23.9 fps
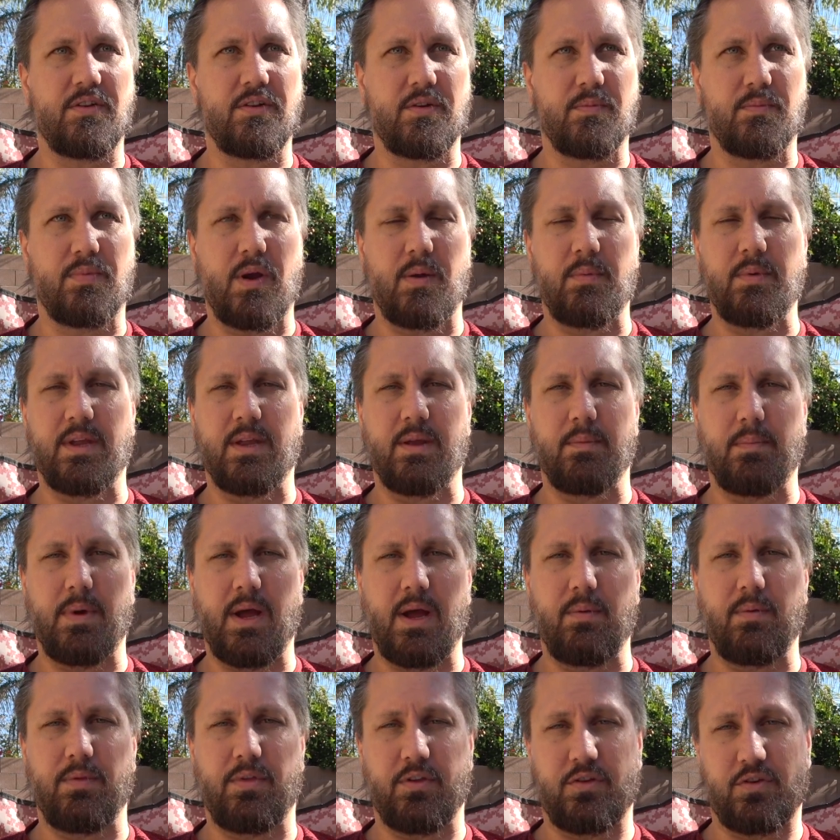you can probably get
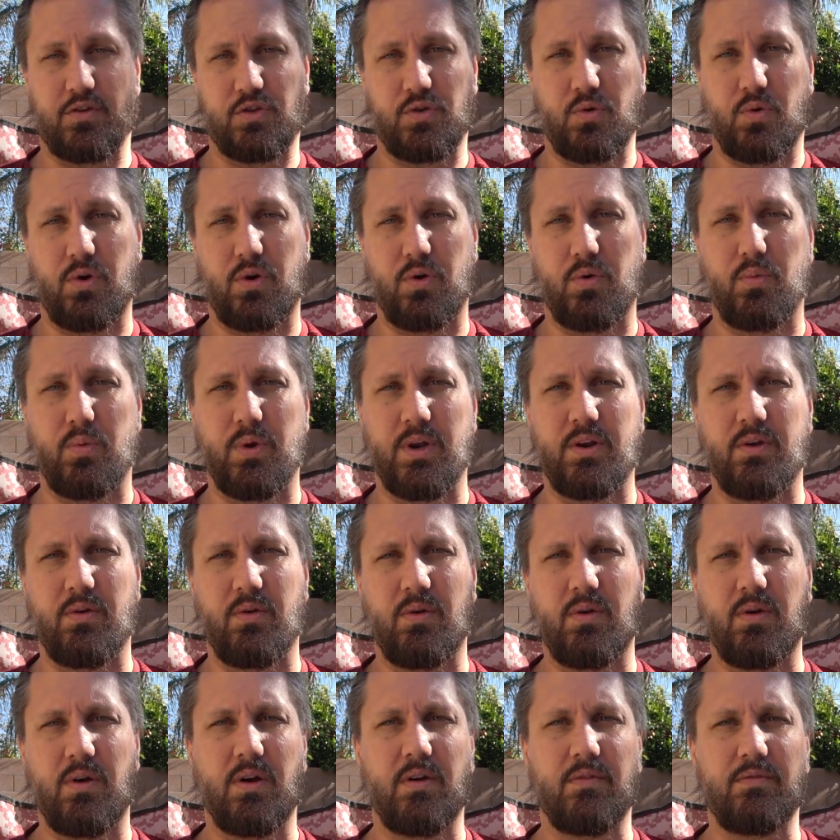by with a shorter
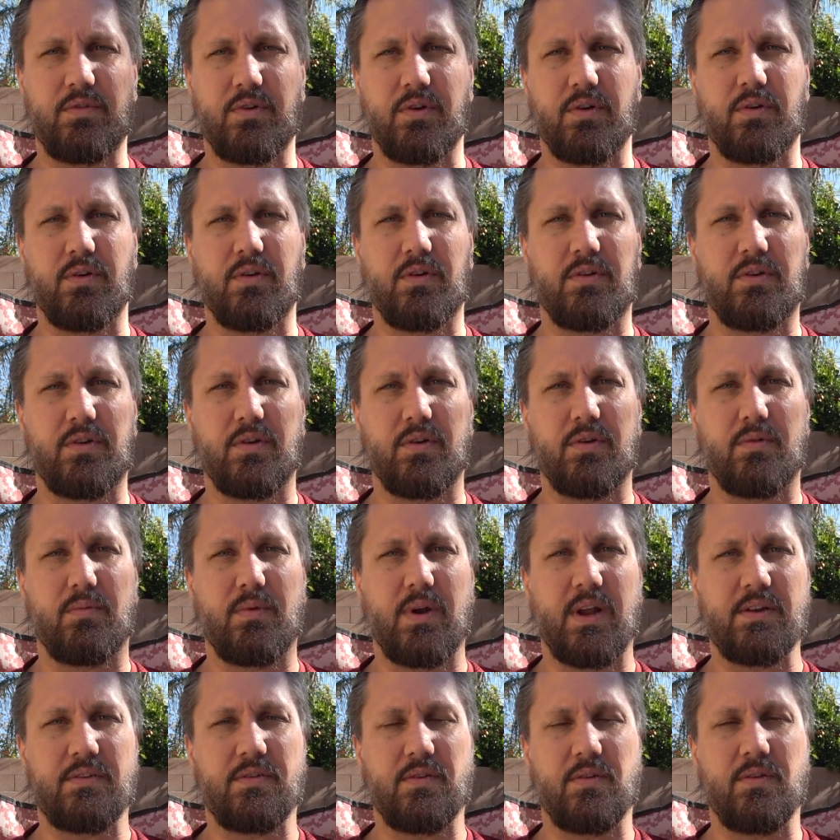window of your
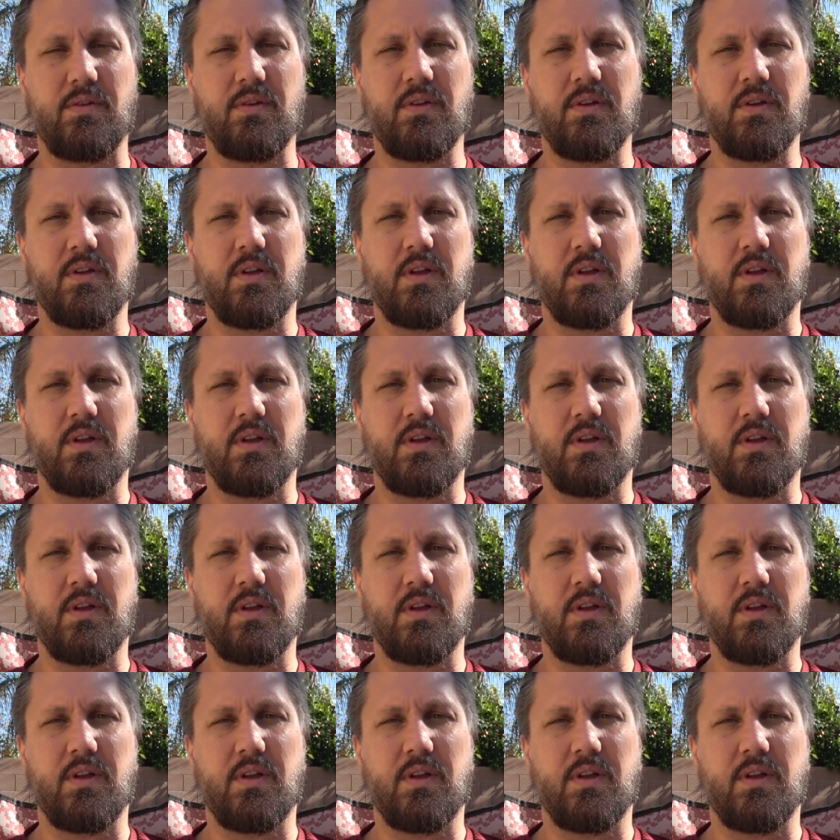rental.